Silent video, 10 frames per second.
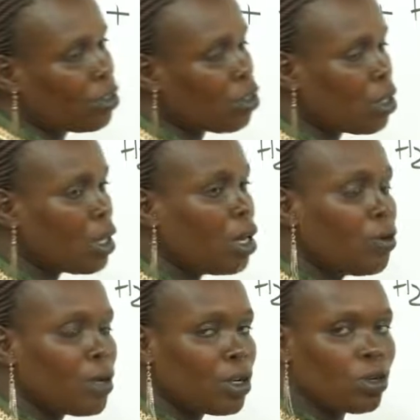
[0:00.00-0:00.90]
So
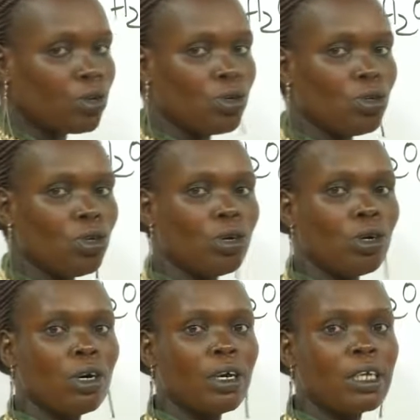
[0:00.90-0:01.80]
we are going to know
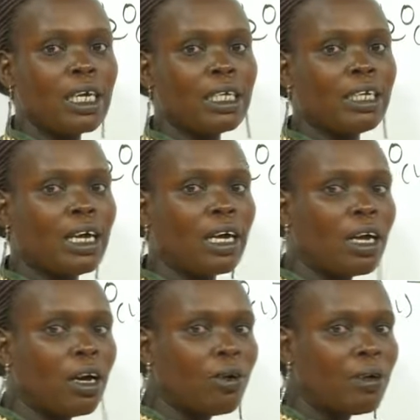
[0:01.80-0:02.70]
that
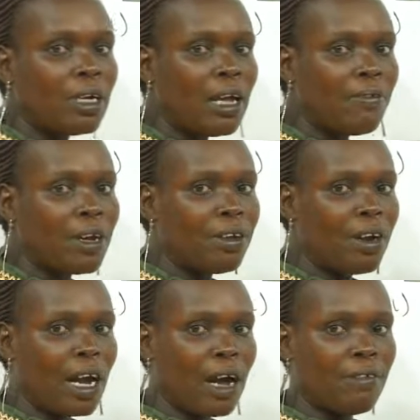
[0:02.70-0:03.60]
whenever you
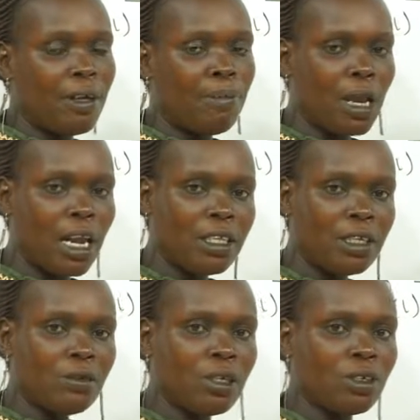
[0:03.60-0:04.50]
have a balanced
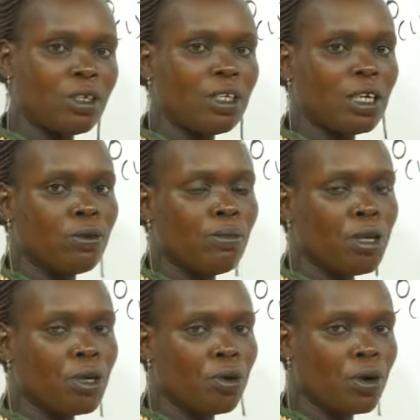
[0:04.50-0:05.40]
equation, that will be
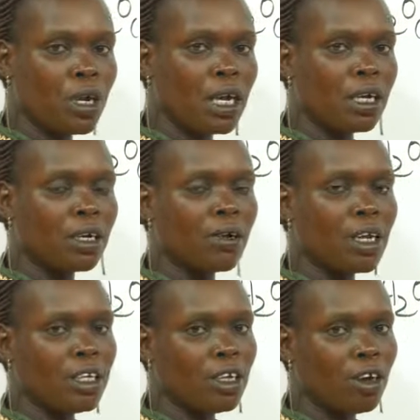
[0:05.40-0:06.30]
the correct
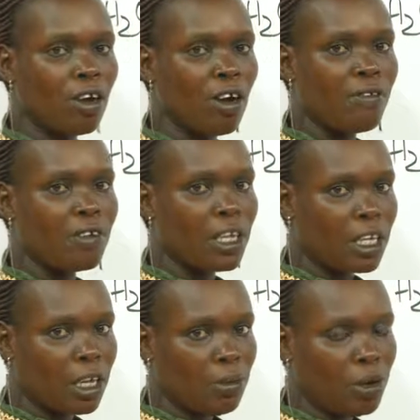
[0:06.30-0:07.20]
writing of a
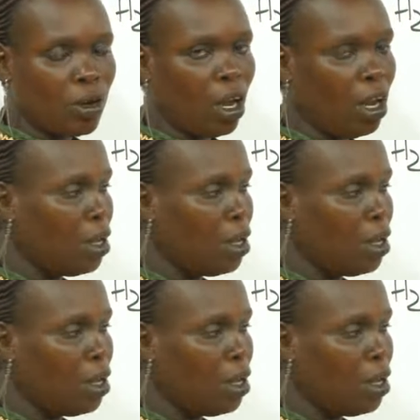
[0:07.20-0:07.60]
chemical